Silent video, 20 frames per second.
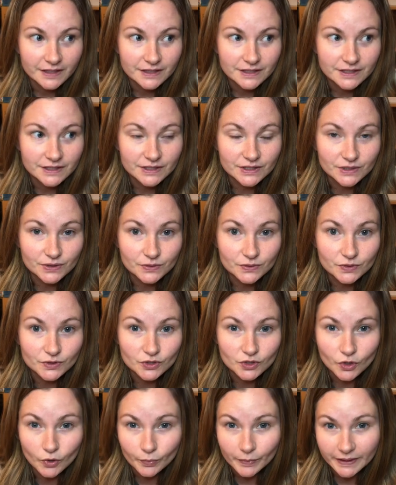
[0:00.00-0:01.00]
to do
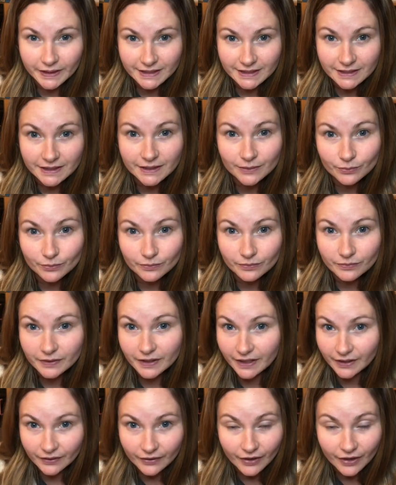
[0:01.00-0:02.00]
so many
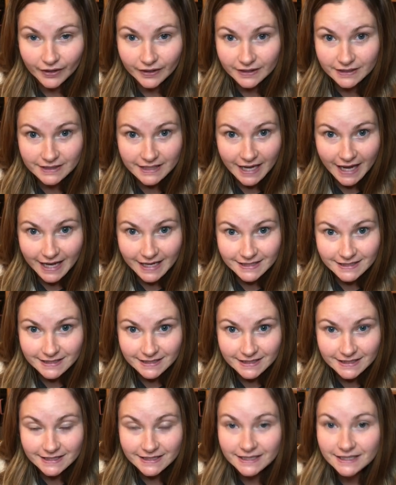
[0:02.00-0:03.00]
kindergarten tasks,
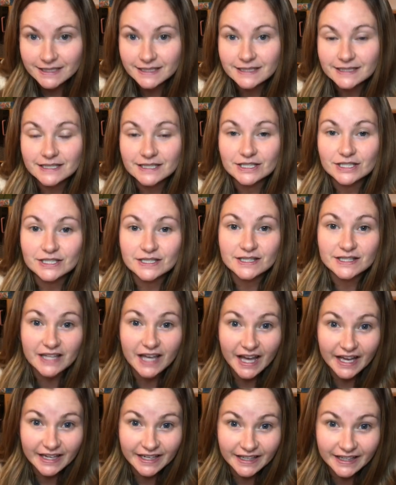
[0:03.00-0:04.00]
such as
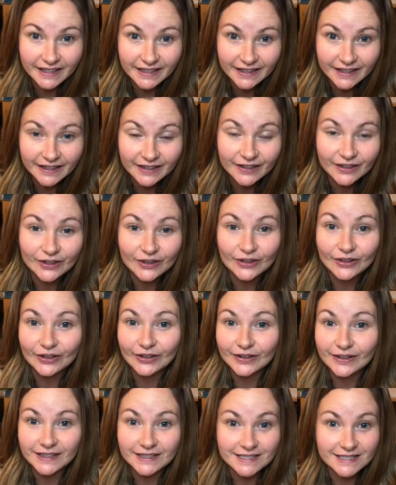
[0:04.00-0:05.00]
cutting,
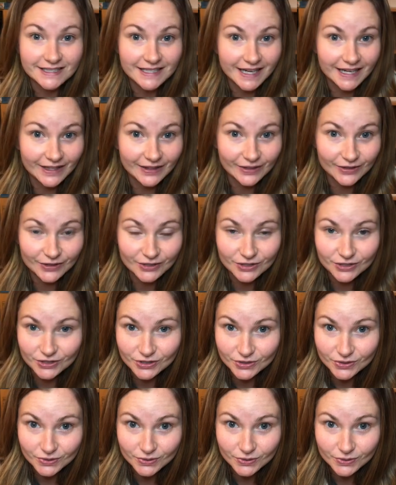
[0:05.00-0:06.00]
learning to tie their
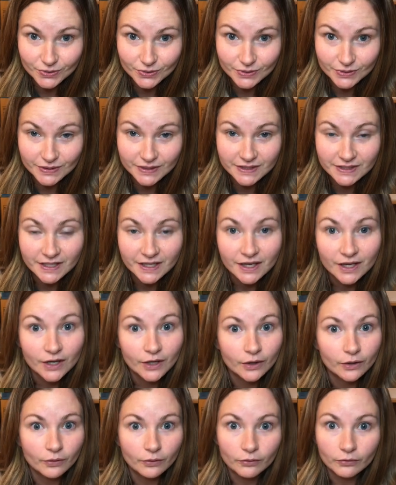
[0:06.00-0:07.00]
shoes,
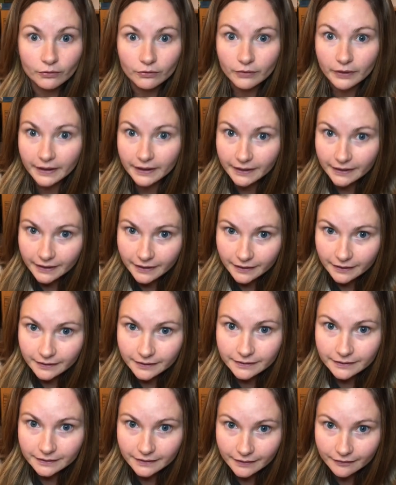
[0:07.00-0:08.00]
writing,
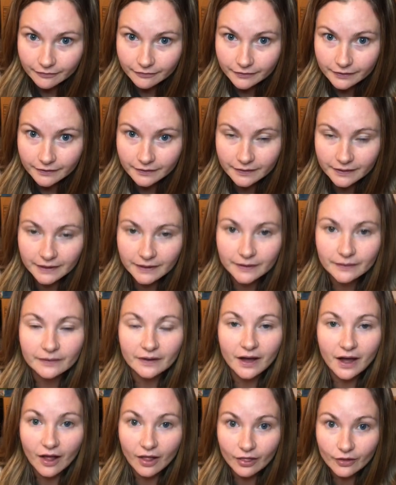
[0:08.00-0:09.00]
definitely,
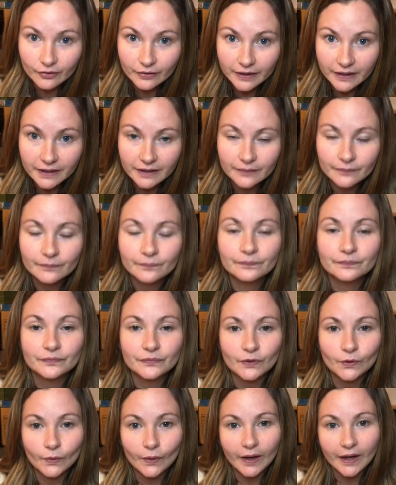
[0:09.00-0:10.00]
coloring,
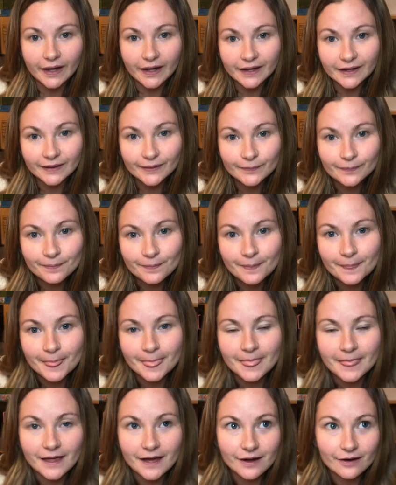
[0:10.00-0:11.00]
okay?
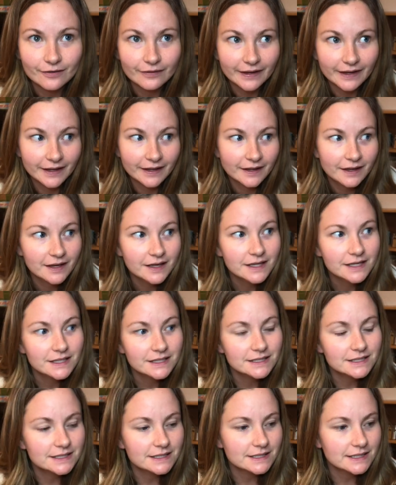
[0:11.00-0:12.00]
All right.
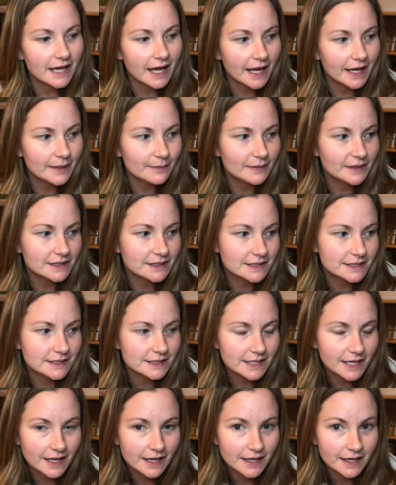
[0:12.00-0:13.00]
Simon
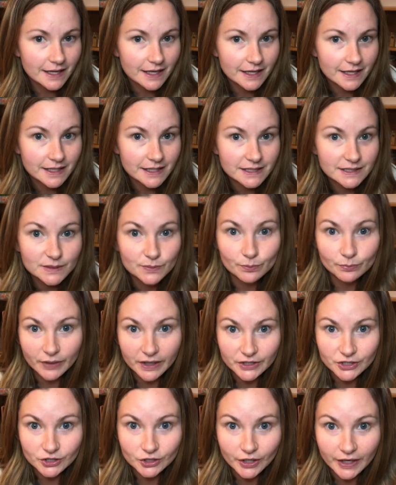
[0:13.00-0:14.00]
says,
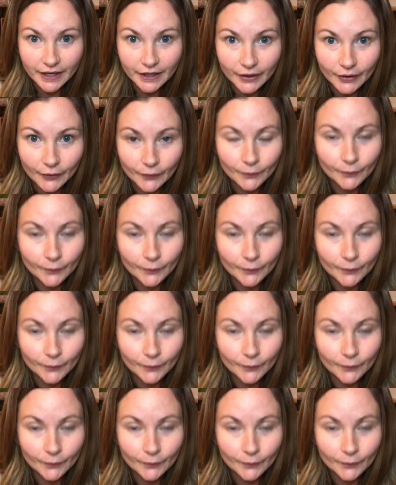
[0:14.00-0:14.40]
brush your hair.